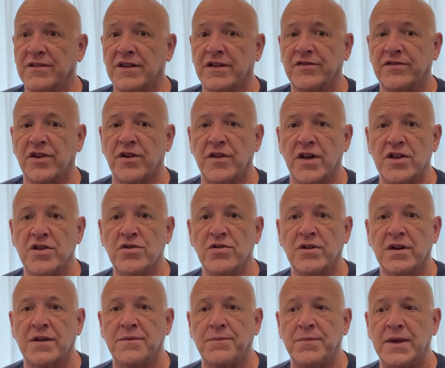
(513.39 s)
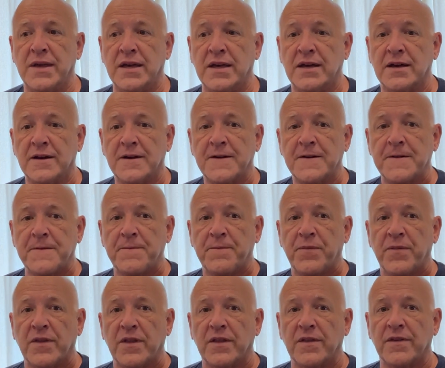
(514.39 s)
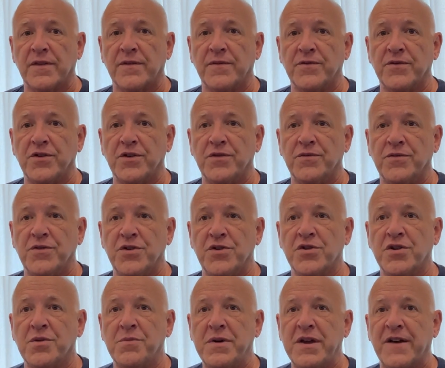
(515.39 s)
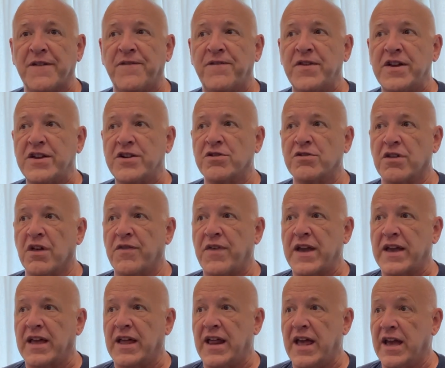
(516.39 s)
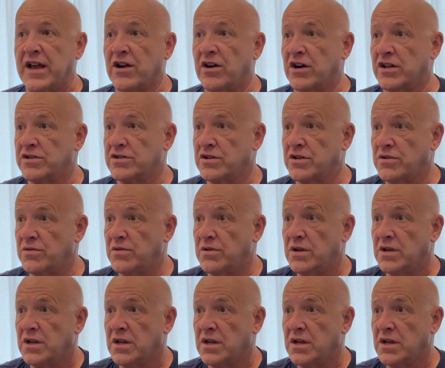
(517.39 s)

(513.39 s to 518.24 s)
So that you can be a figure that they can hang on to